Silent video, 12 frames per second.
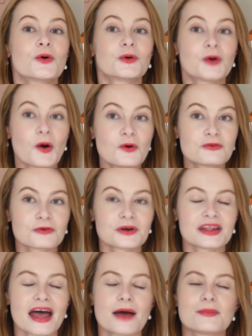go
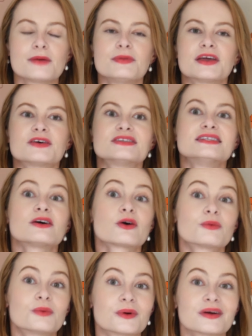for them because they
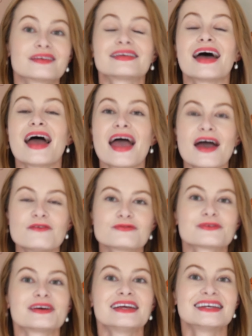are worth
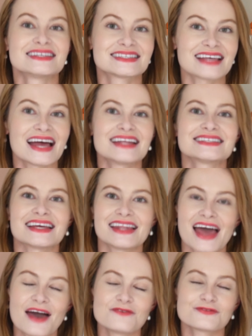every cent
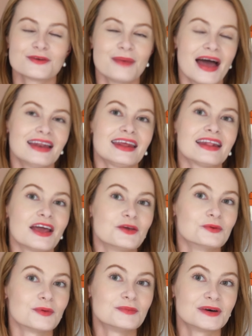and every penny that you
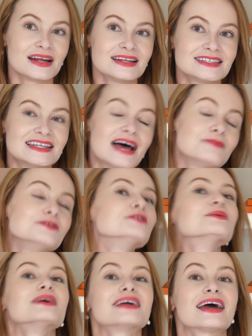will put into them. You
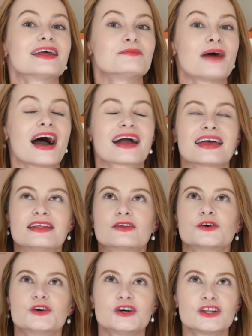will get it back
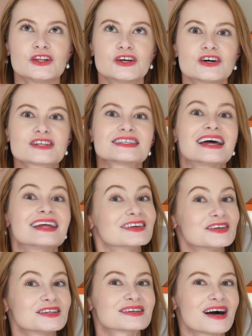in good looks and
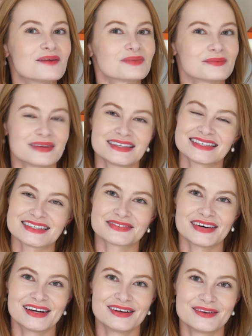good compliments as
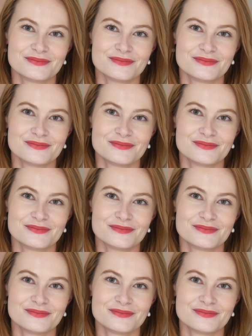well.